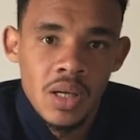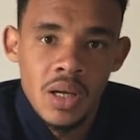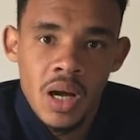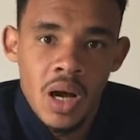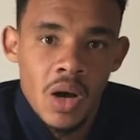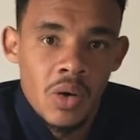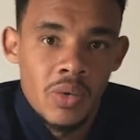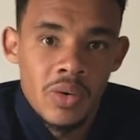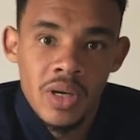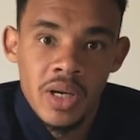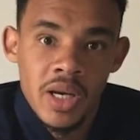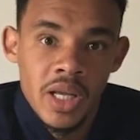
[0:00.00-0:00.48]

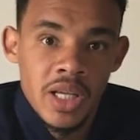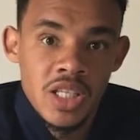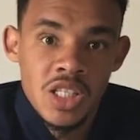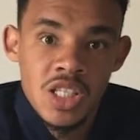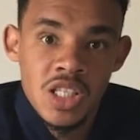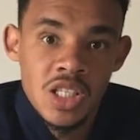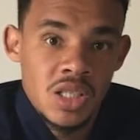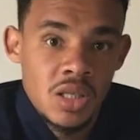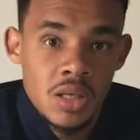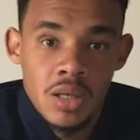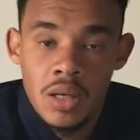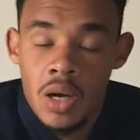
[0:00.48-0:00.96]
Our
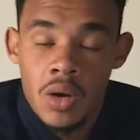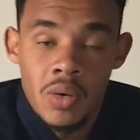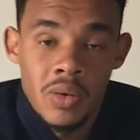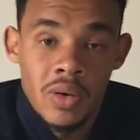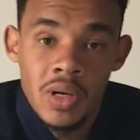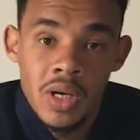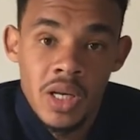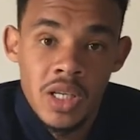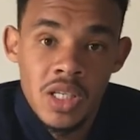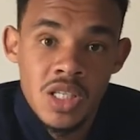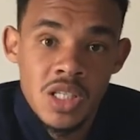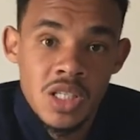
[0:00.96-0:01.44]

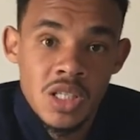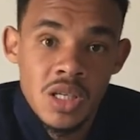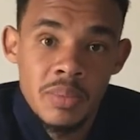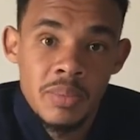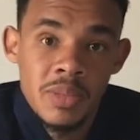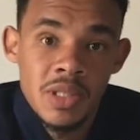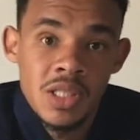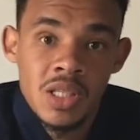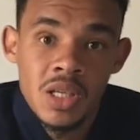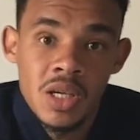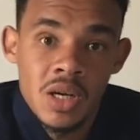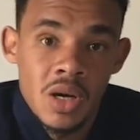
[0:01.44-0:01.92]
relationship
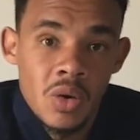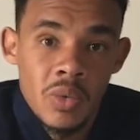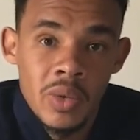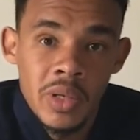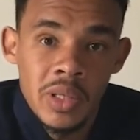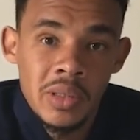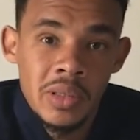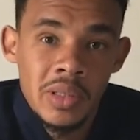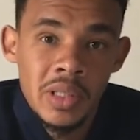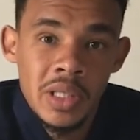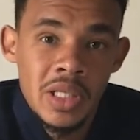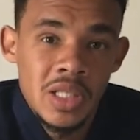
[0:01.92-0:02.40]
is
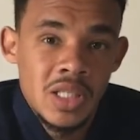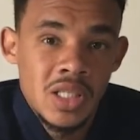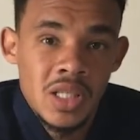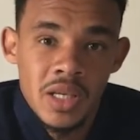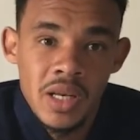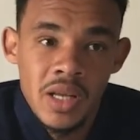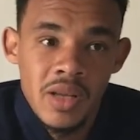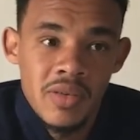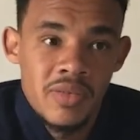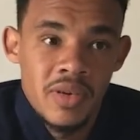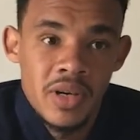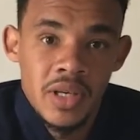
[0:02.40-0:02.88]
growing each and
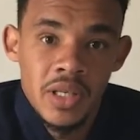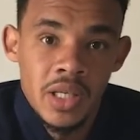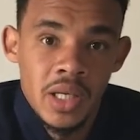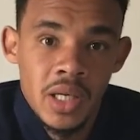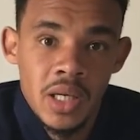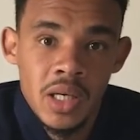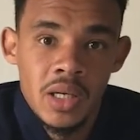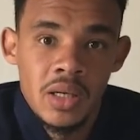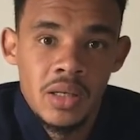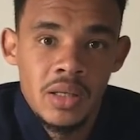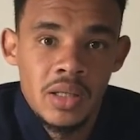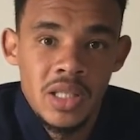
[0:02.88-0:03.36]
every
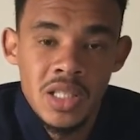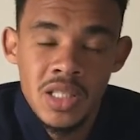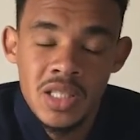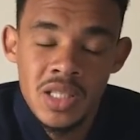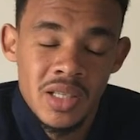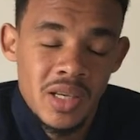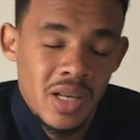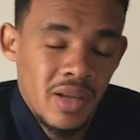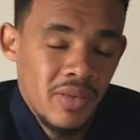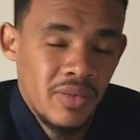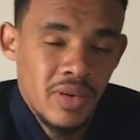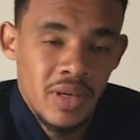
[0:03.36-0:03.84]
year, each
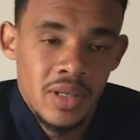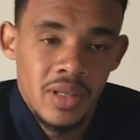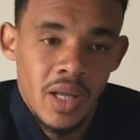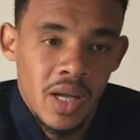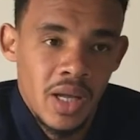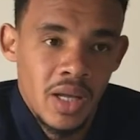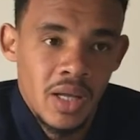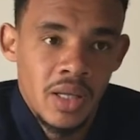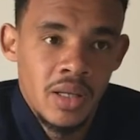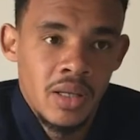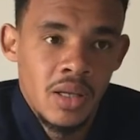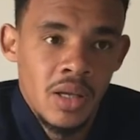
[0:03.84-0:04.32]
and every
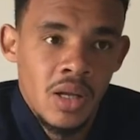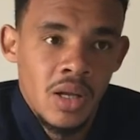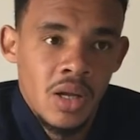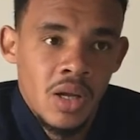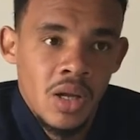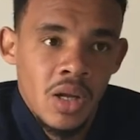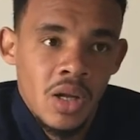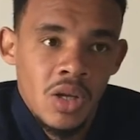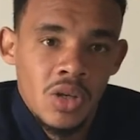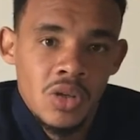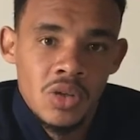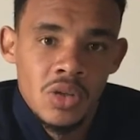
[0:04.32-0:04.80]
day.
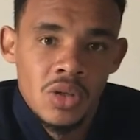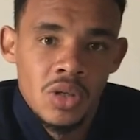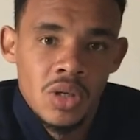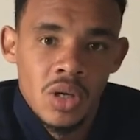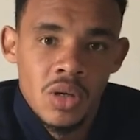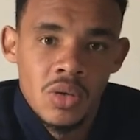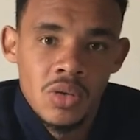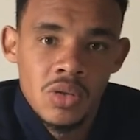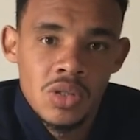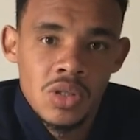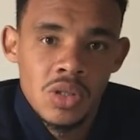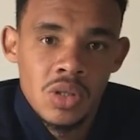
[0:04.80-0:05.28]

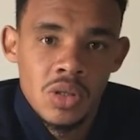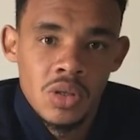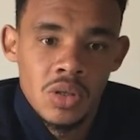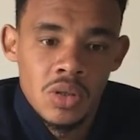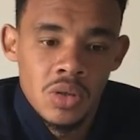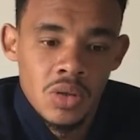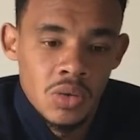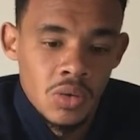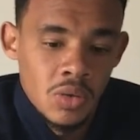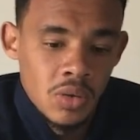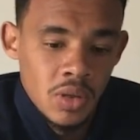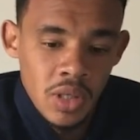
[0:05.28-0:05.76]

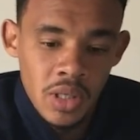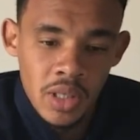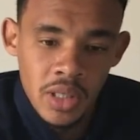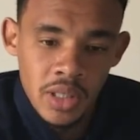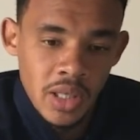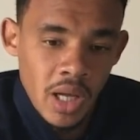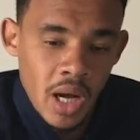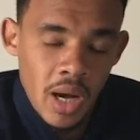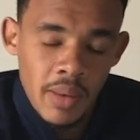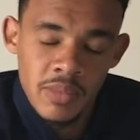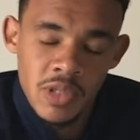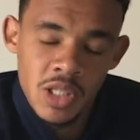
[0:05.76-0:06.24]
So,
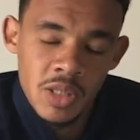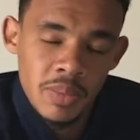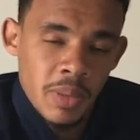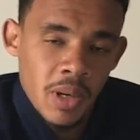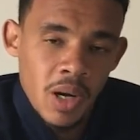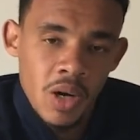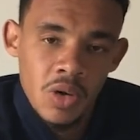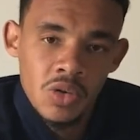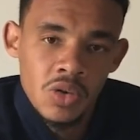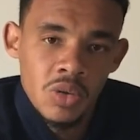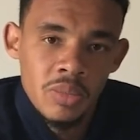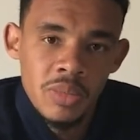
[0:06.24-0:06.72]
yeah, I'm just
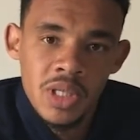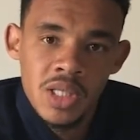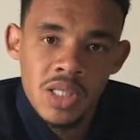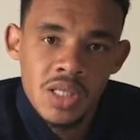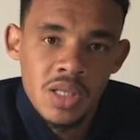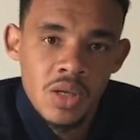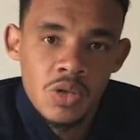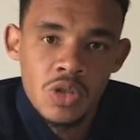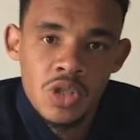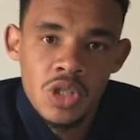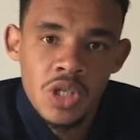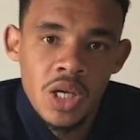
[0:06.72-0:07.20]
proud to be
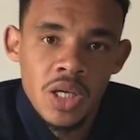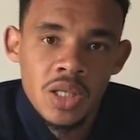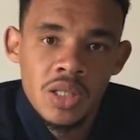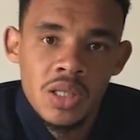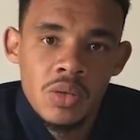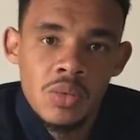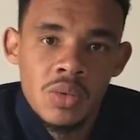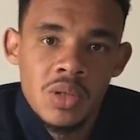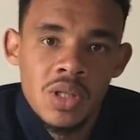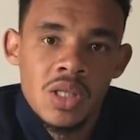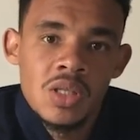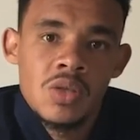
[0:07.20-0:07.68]

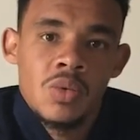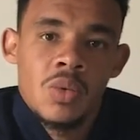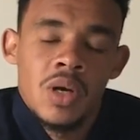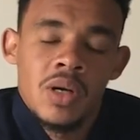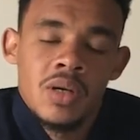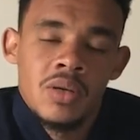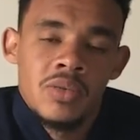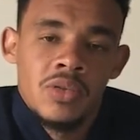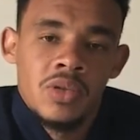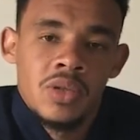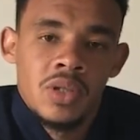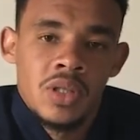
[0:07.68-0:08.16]
associated with this
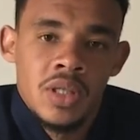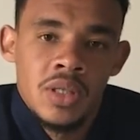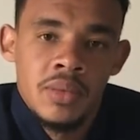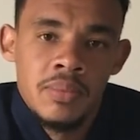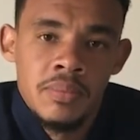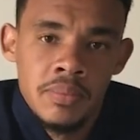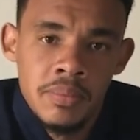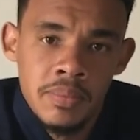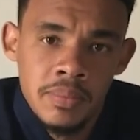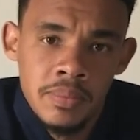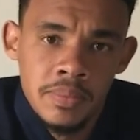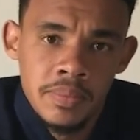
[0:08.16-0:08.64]
wonderful
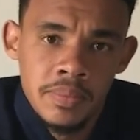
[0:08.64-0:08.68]
team.